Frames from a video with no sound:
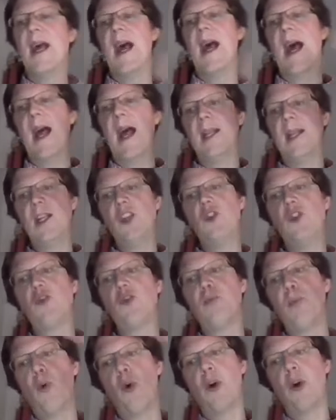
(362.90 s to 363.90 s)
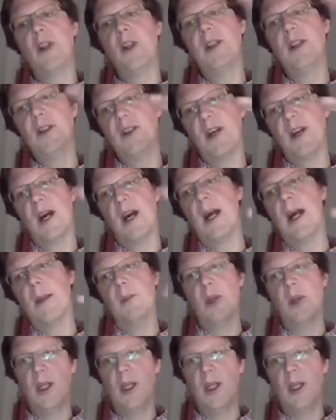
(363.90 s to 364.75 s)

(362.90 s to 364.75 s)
at each point in time,